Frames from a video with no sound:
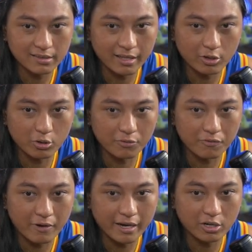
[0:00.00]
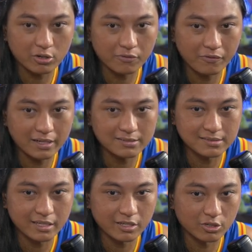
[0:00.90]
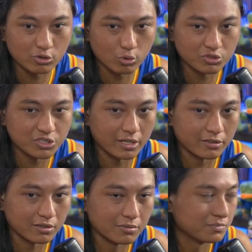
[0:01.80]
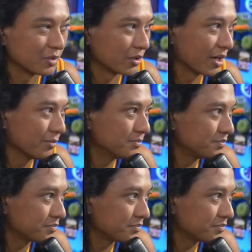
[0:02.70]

then go to FrankerFaceZ Control Center, okay?